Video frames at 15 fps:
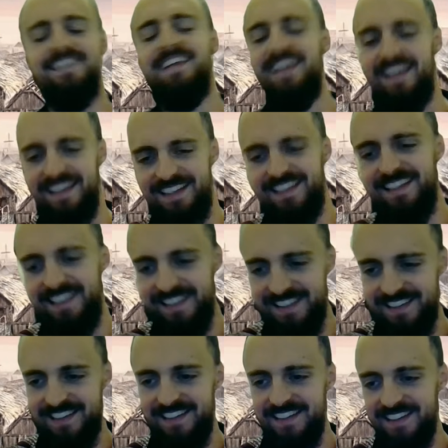Yeah.
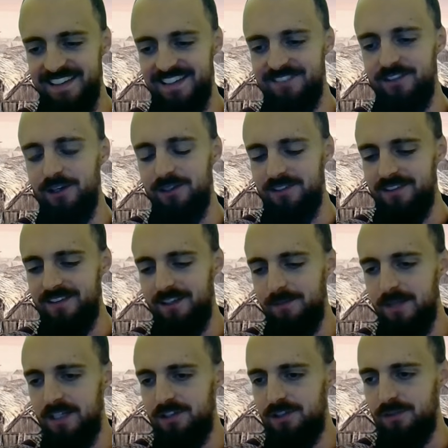Well, you
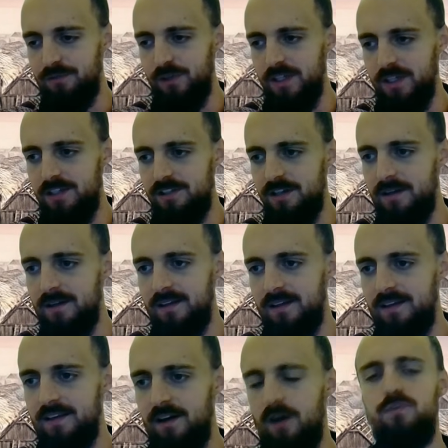mentioned Frisia.
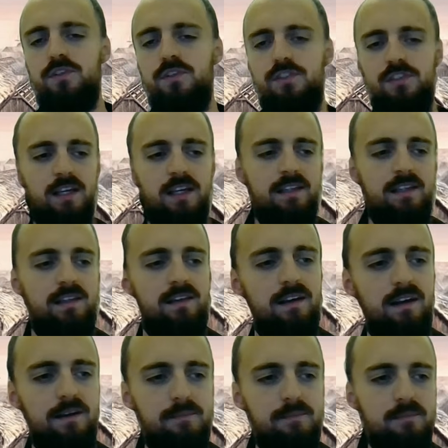Obviously,
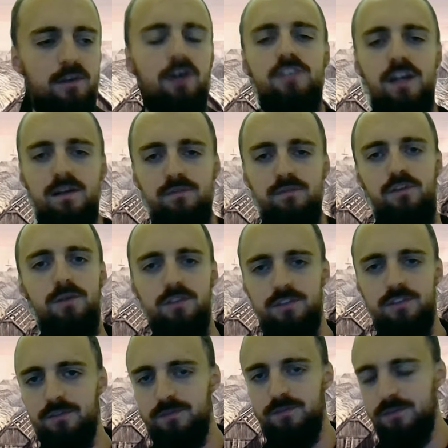um, long-time
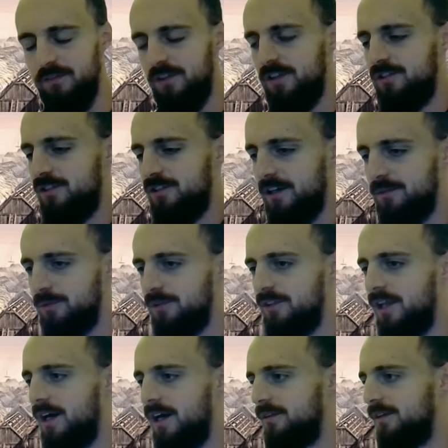viewers of, of this channel will
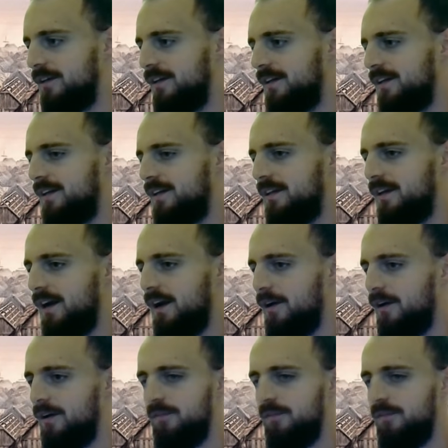know uh,